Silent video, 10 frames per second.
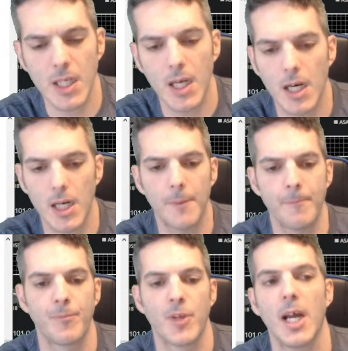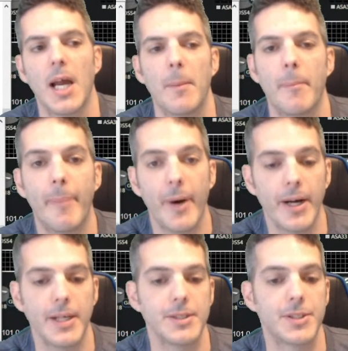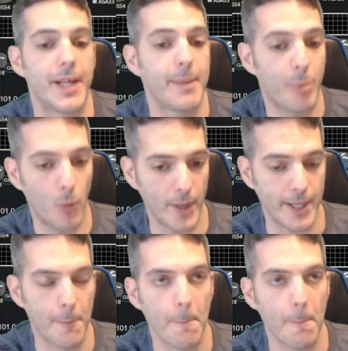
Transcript: But to that point,